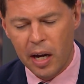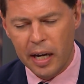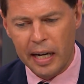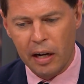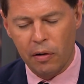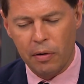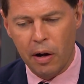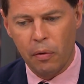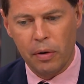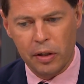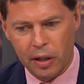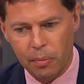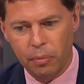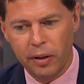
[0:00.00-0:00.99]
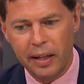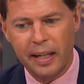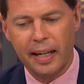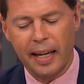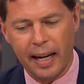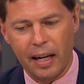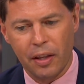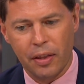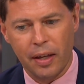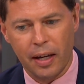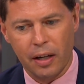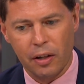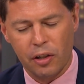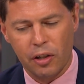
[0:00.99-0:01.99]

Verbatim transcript: You know, no one is completing anything.